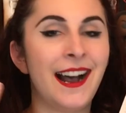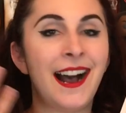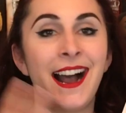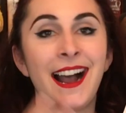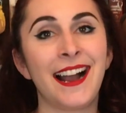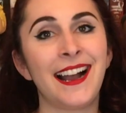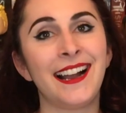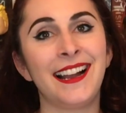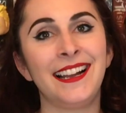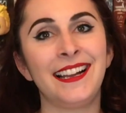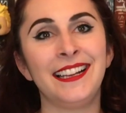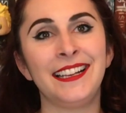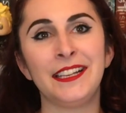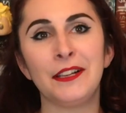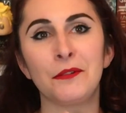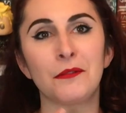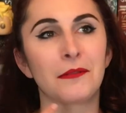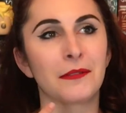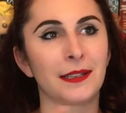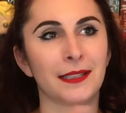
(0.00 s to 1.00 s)

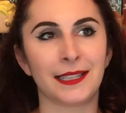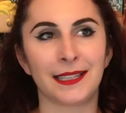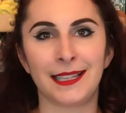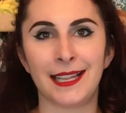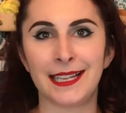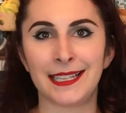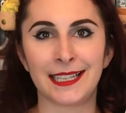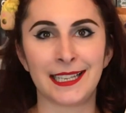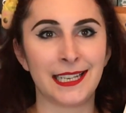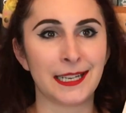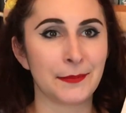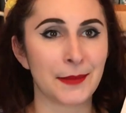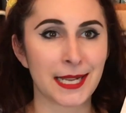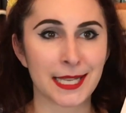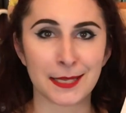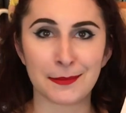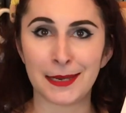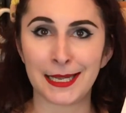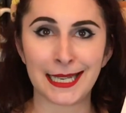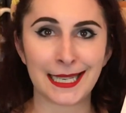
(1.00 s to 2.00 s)
I really like getting my
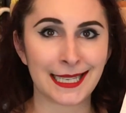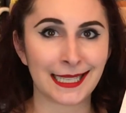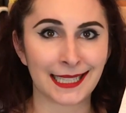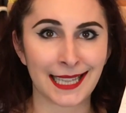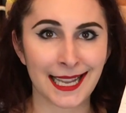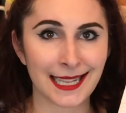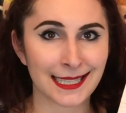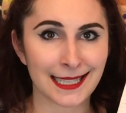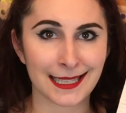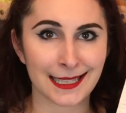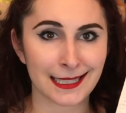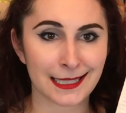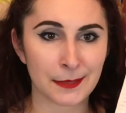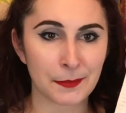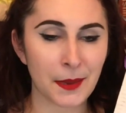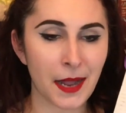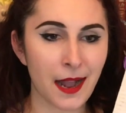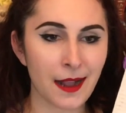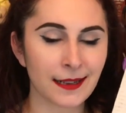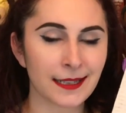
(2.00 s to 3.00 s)
Smutty Delights in this
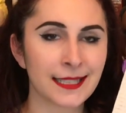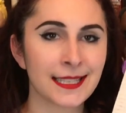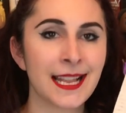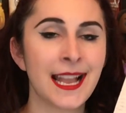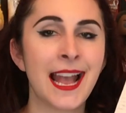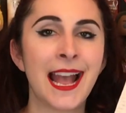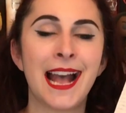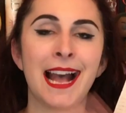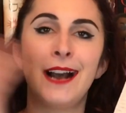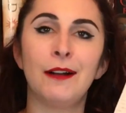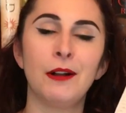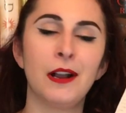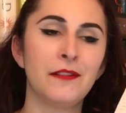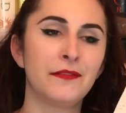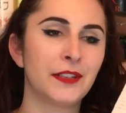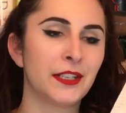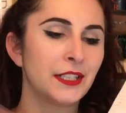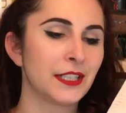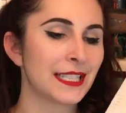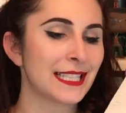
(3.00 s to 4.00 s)
box.
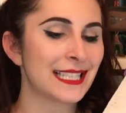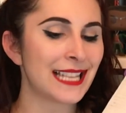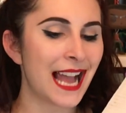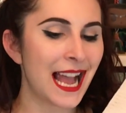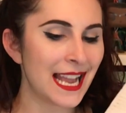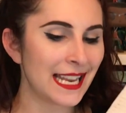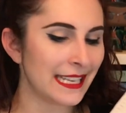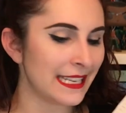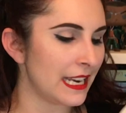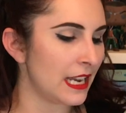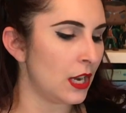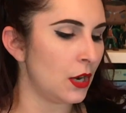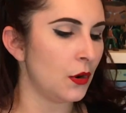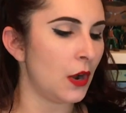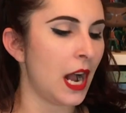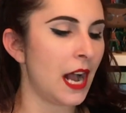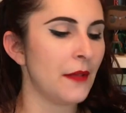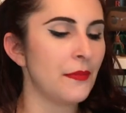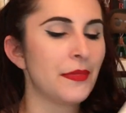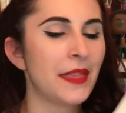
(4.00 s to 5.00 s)
However, side note,
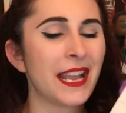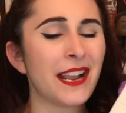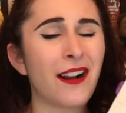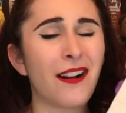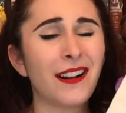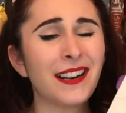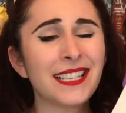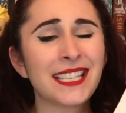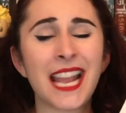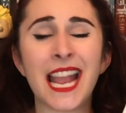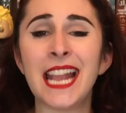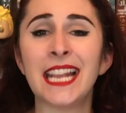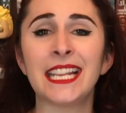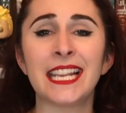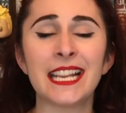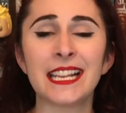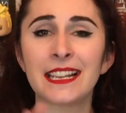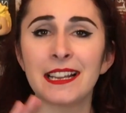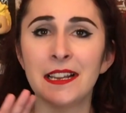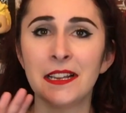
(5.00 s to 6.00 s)
um, they are
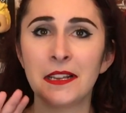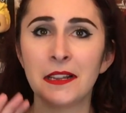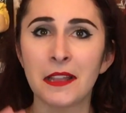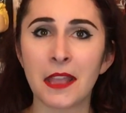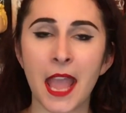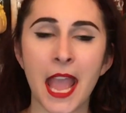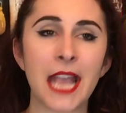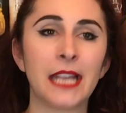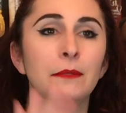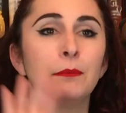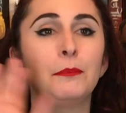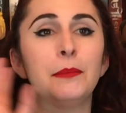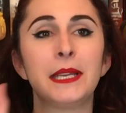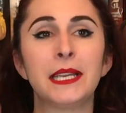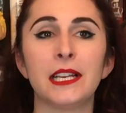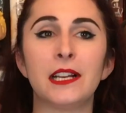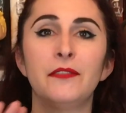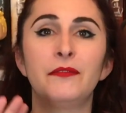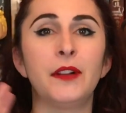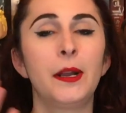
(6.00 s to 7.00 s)
taking a
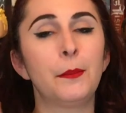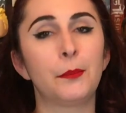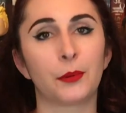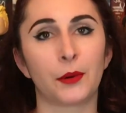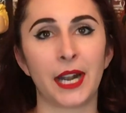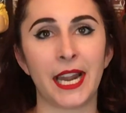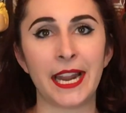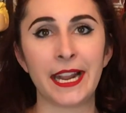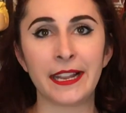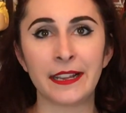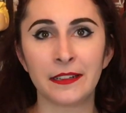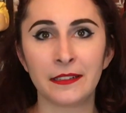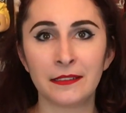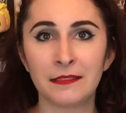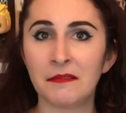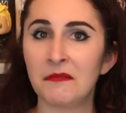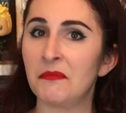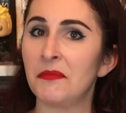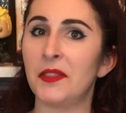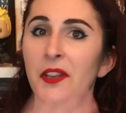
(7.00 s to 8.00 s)
bit of a break.
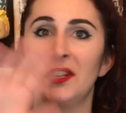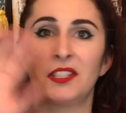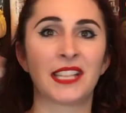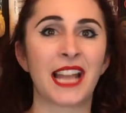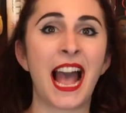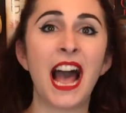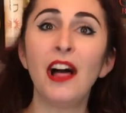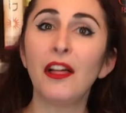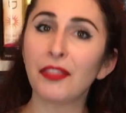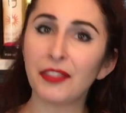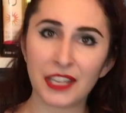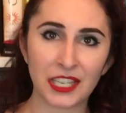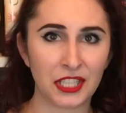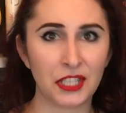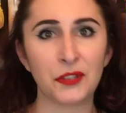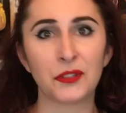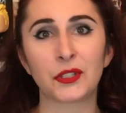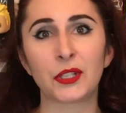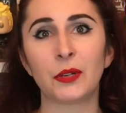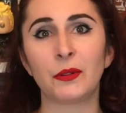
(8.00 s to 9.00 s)
There's health
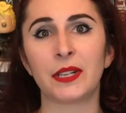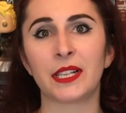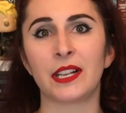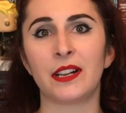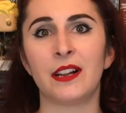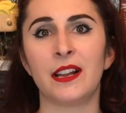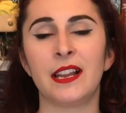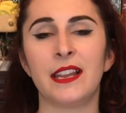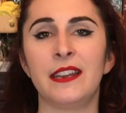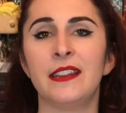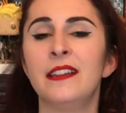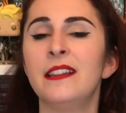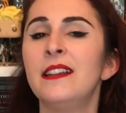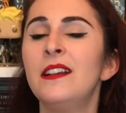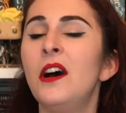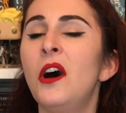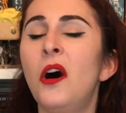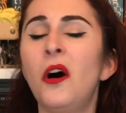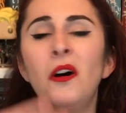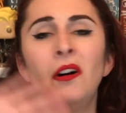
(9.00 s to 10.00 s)
issues going on,
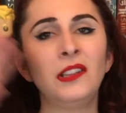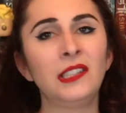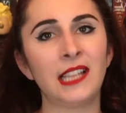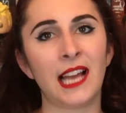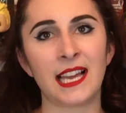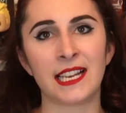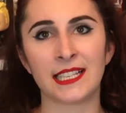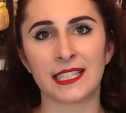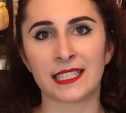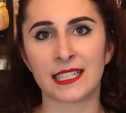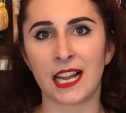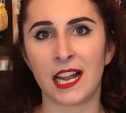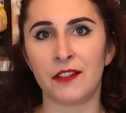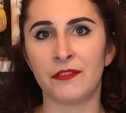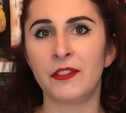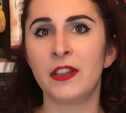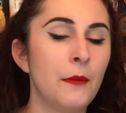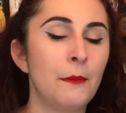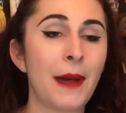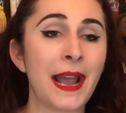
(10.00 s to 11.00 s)
whole lot of stuff.
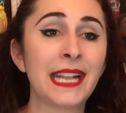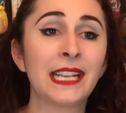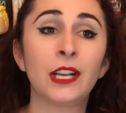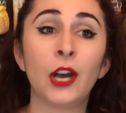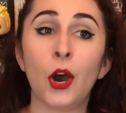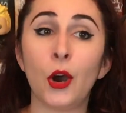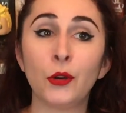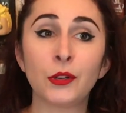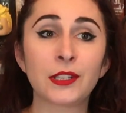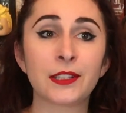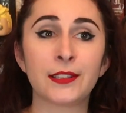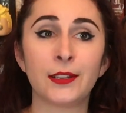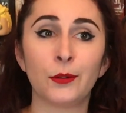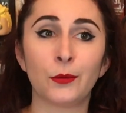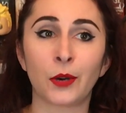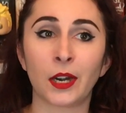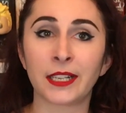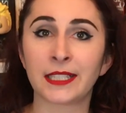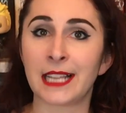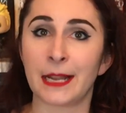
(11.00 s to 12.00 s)
My code still
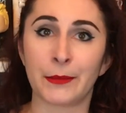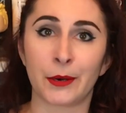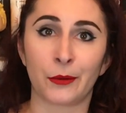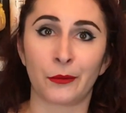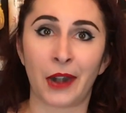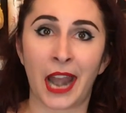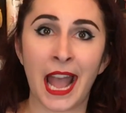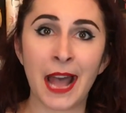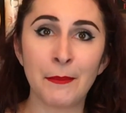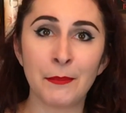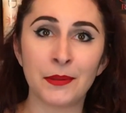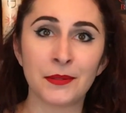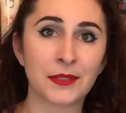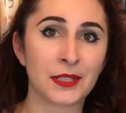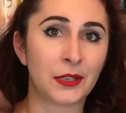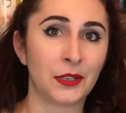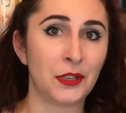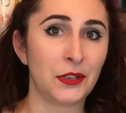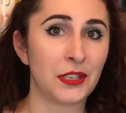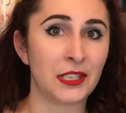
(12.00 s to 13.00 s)
works, I'm a rep,
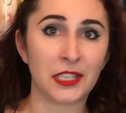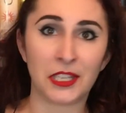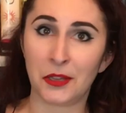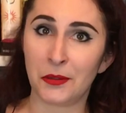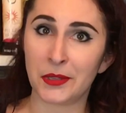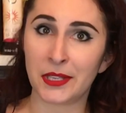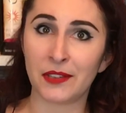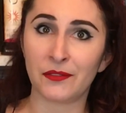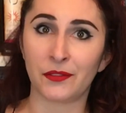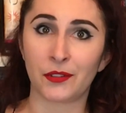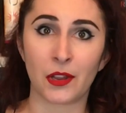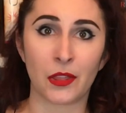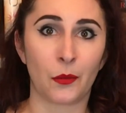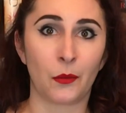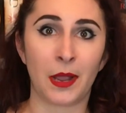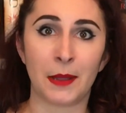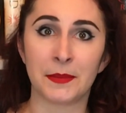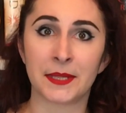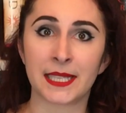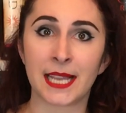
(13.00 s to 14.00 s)
so you can use it for the
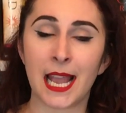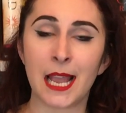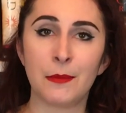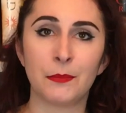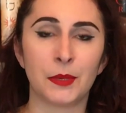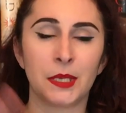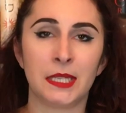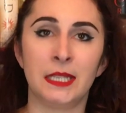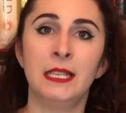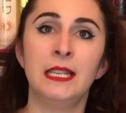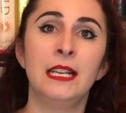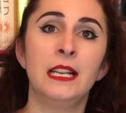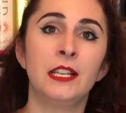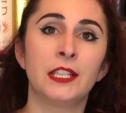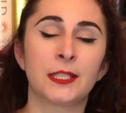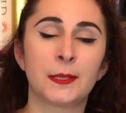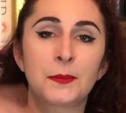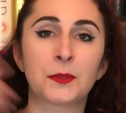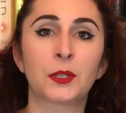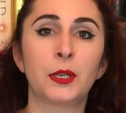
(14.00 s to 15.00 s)
website, but
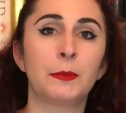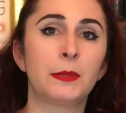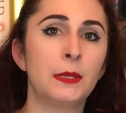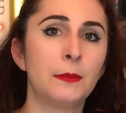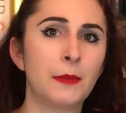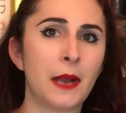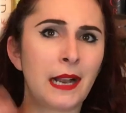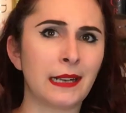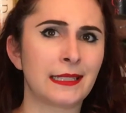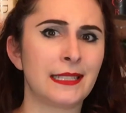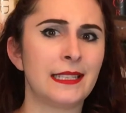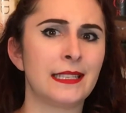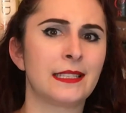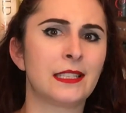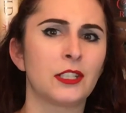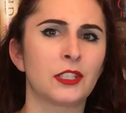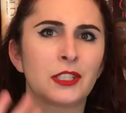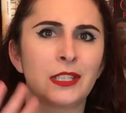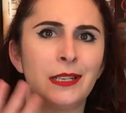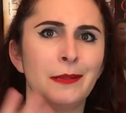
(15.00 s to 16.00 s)
subscription boxes,
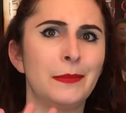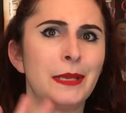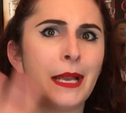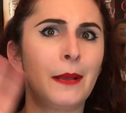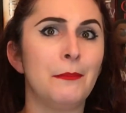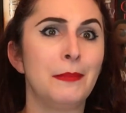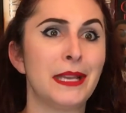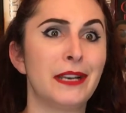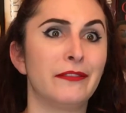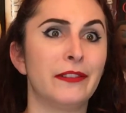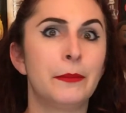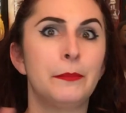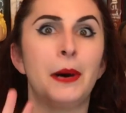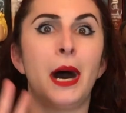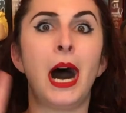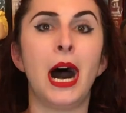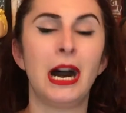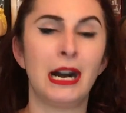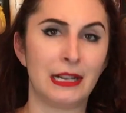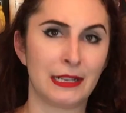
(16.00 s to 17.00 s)
there's gonna be a bit of a
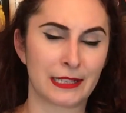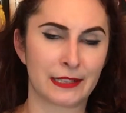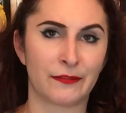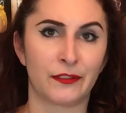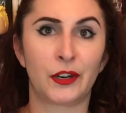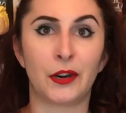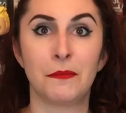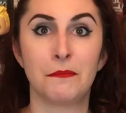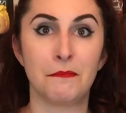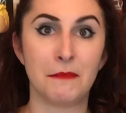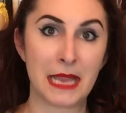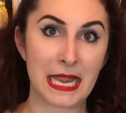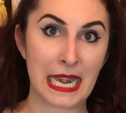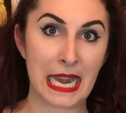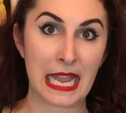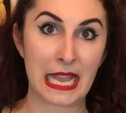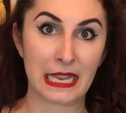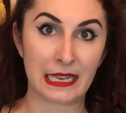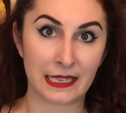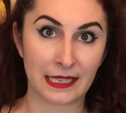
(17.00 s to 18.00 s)
pause for a
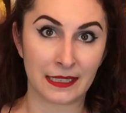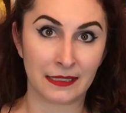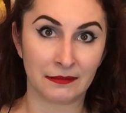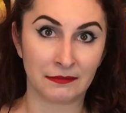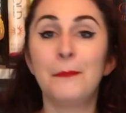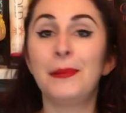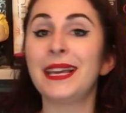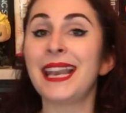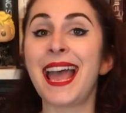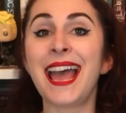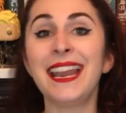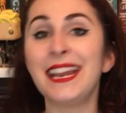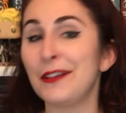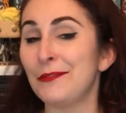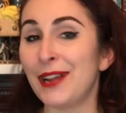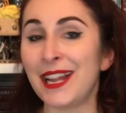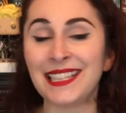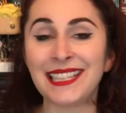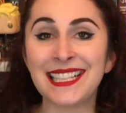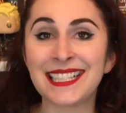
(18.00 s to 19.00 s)
minute. But
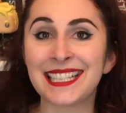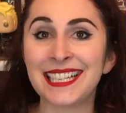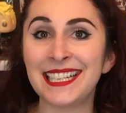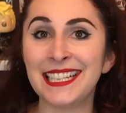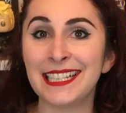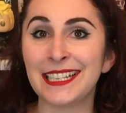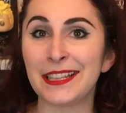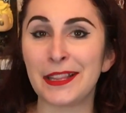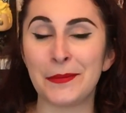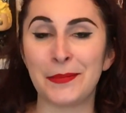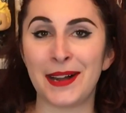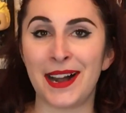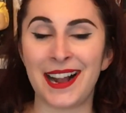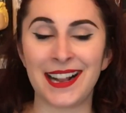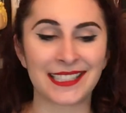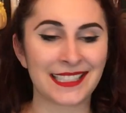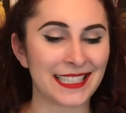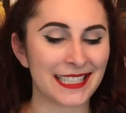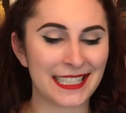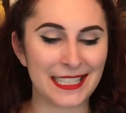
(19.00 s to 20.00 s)
anyway, let's get into the
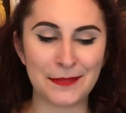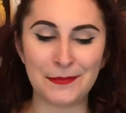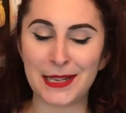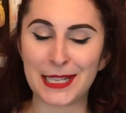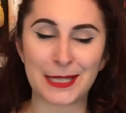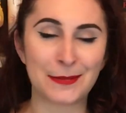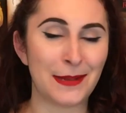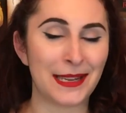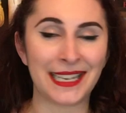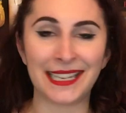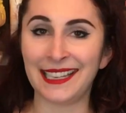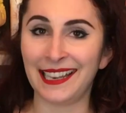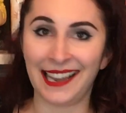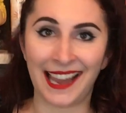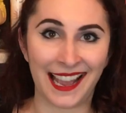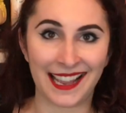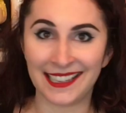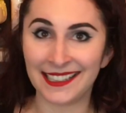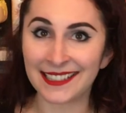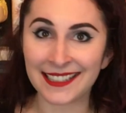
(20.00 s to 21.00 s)
box. Let's see my Smutty
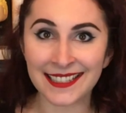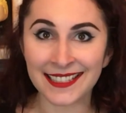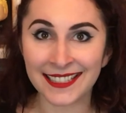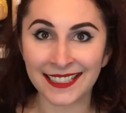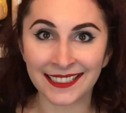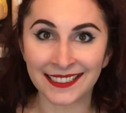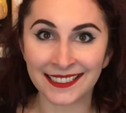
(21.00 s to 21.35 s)
Delights.